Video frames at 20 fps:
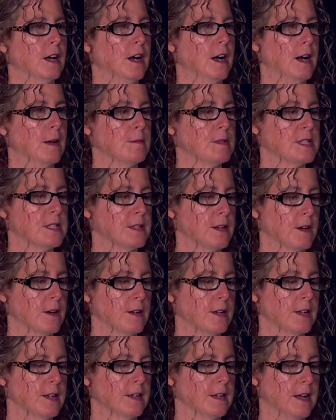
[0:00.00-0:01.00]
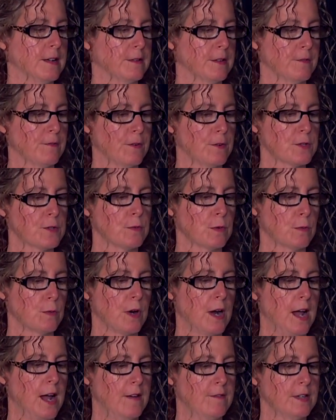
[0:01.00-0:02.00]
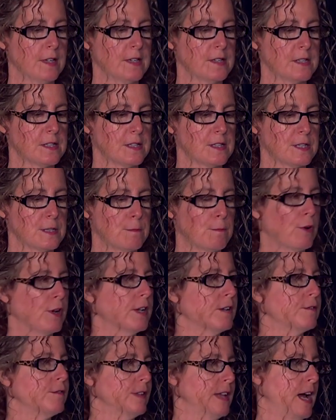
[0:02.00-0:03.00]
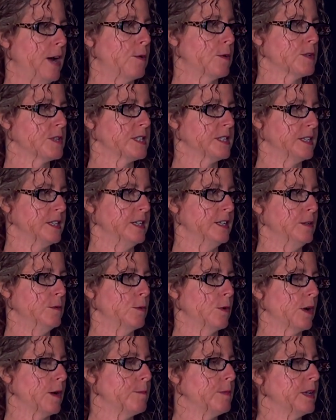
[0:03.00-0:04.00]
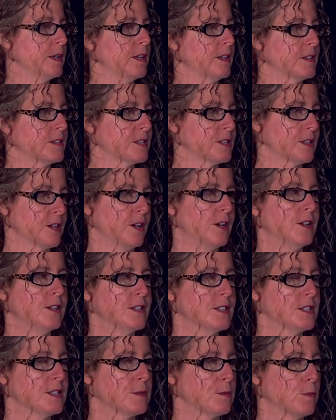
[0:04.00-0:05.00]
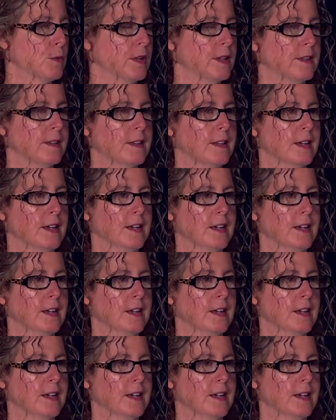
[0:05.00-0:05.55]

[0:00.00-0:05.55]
I'm starting, I, the first one we're having is the spring flowers tea where I'm making scones with